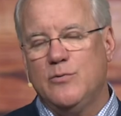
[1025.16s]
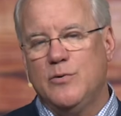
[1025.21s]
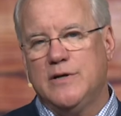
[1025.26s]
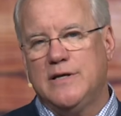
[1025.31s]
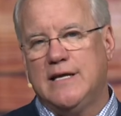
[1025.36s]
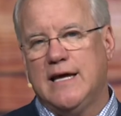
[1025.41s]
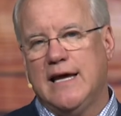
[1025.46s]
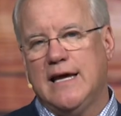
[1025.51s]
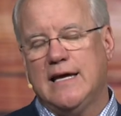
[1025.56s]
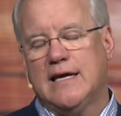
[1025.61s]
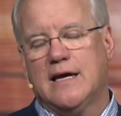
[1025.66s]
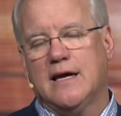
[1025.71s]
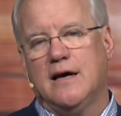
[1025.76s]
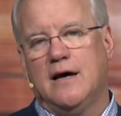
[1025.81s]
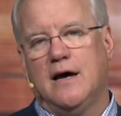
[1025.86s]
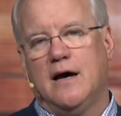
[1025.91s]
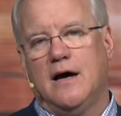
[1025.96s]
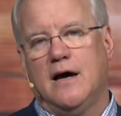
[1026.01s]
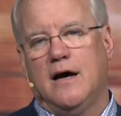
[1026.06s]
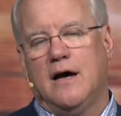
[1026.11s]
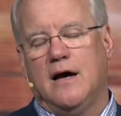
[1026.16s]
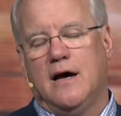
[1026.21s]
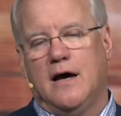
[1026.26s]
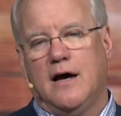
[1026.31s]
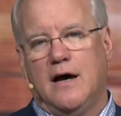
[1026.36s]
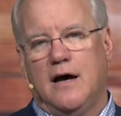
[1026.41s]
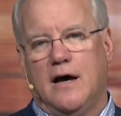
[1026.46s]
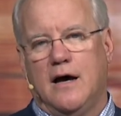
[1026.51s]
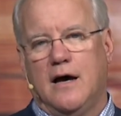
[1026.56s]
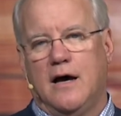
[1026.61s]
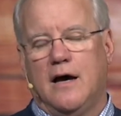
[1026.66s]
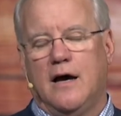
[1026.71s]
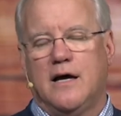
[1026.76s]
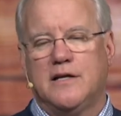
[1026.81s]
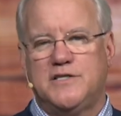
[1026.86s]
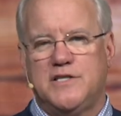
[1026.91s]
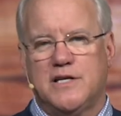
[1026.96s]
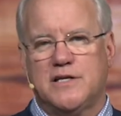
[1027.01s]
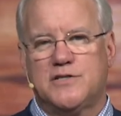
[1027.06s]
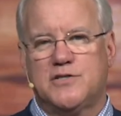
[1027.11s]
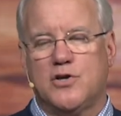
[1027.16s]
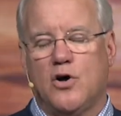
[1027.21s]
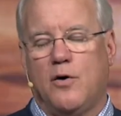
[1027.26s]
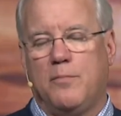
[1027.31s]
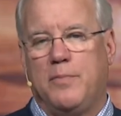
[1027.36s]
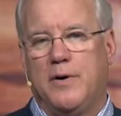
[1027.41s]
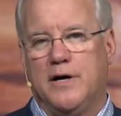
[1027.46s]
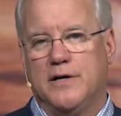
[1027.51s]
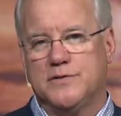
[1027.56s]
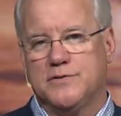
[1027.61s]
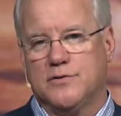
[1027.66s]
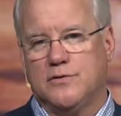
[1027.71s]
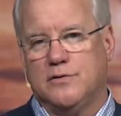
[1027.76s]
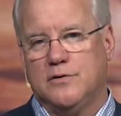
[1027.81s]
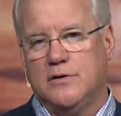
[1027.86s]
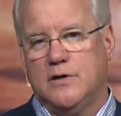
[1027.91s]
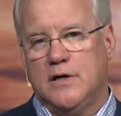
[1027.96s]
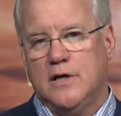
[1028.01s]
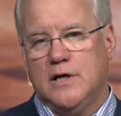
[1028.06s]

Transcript: would take a jigsaw puzzle.